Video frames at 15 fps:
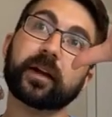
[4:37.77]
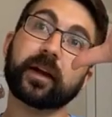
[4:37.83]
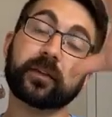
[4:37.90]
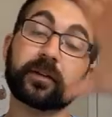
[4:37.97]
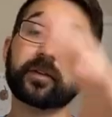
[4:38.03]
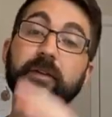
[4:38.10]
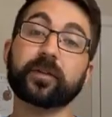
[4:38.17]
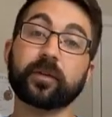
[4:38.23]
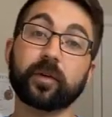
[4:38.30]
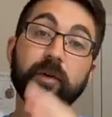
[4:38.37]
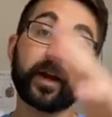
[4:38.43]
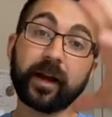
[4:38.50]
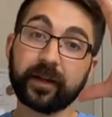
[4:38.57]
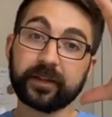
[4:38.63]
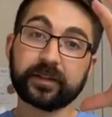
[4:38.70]
at their
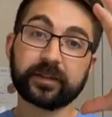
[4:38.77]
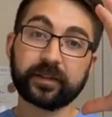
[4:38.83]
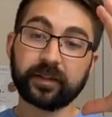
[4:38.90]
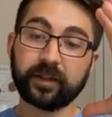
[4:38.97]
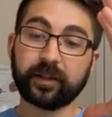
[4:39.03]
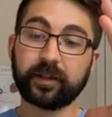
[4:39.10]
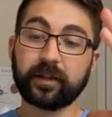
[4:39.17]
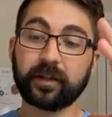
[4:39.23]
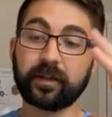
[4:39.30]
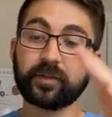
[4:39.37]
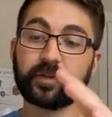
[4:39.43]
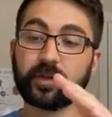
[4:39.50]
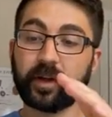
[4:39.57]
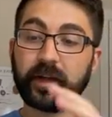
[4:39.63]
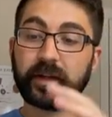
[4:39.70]
thorax
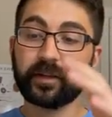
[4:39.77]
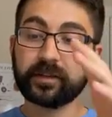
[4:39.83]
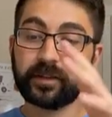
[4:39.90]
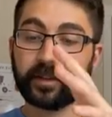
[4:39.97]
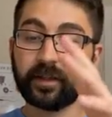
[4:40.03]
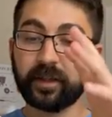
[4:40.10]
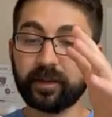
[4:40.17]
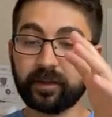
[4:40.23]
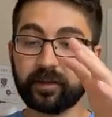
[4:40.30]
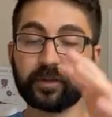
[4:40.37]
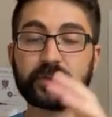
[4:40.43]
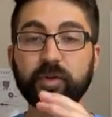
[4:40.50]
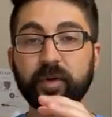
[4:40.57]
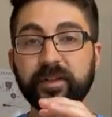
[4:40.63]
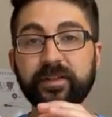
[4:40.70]
and trying to get their
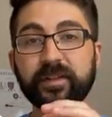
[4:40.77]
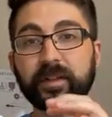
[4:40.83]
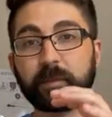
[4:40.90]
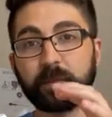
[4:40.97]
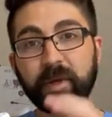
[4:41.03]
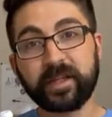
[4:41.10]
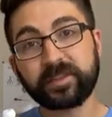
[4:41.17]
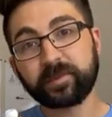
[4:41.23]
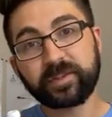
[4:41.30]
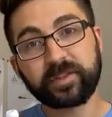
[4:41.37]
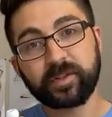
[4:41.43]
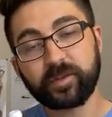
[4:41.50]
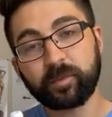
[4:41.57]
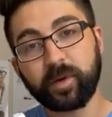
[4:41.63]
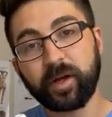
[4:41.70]
joints in the best
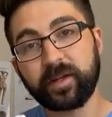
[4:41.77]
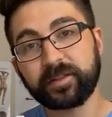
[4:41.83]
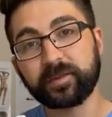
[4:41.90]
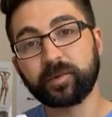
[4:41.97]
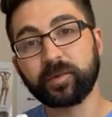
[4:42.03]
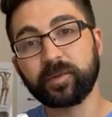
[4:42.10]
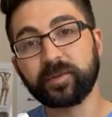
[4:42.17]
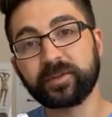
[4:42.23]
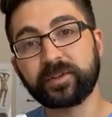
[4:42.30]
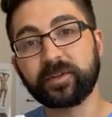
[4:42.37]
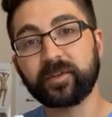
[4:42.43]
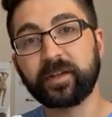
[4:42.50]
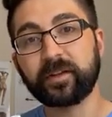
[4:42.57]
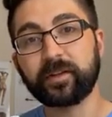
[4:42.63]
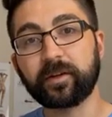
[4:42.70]
position possible
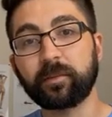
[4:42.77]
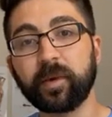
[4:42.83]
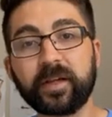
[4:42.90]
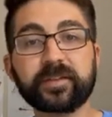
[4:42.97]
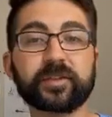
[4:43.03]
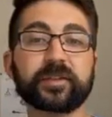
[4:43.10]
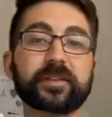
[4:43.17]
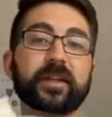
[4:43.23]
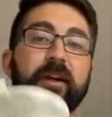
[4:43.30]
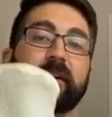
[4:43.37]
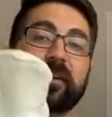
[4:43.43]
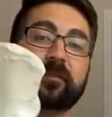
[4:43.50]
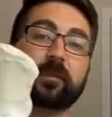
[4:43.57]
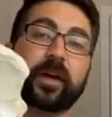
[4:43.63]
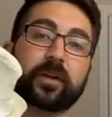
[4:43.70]
so that their muscles now
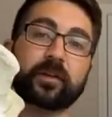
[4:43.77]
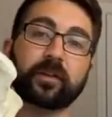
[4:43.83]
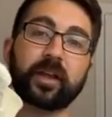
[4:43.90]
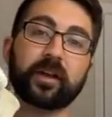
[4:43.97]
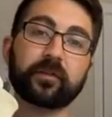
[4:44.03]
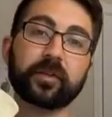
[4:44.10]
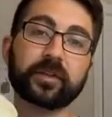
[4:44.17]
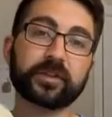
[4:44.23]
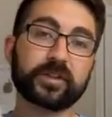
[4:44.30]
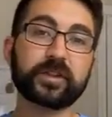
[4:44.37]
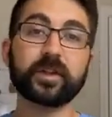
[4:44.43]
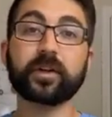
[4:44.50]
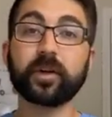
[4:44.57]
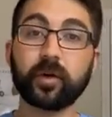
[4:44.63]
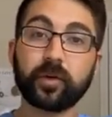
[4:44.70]
have better leverage
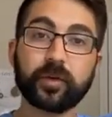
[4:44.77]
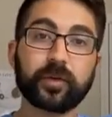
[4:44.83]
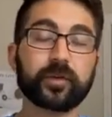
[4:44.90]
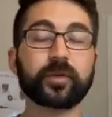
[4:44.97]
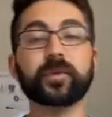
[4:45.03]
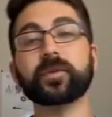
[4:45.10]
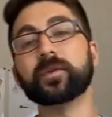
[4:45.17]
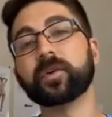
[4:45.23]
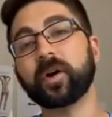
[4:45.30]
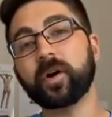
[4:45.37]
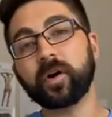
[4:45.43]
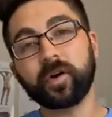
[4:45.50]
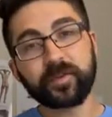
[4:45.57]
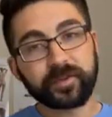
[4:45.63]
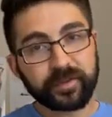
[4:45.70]
to go through
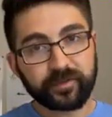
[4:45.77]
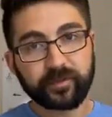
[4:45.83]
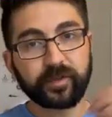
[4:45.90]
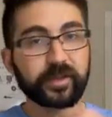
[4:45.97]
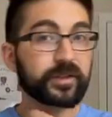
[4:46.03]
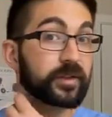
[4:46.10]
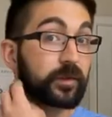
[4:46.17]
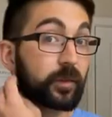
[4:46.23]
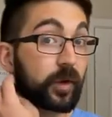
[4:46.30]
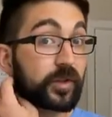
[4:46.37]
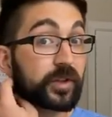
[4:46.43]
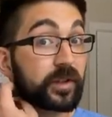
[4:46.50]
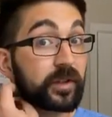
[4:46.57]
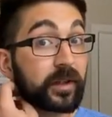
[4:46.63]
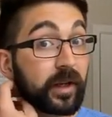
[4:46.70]
all the different ranges of
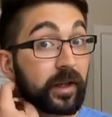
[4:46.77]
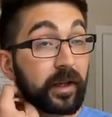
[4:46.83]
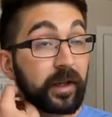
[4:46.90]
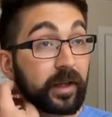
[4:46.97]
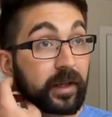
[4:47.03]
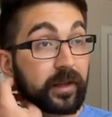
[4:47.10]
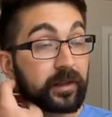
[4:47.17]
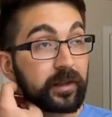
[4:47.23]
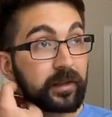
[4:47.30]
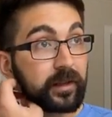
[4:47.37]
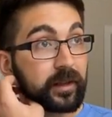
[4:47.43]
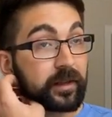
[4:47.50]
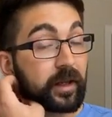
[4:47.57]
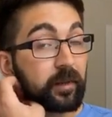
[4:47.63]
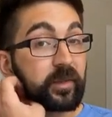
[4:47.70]
motion
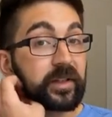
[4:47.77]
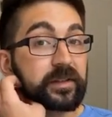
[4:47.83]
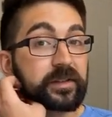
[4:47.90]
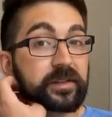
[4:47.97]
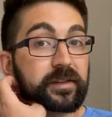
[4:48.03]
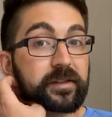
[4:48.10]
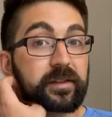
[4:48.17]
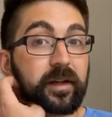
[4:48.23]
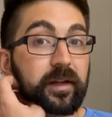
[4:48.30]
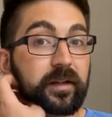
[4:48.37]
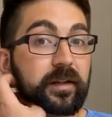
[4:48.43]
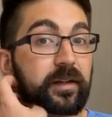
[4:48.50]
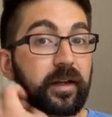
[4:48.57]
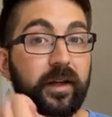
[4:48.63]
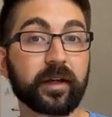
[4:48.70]
and not being
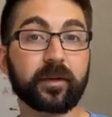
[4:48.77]
stuck,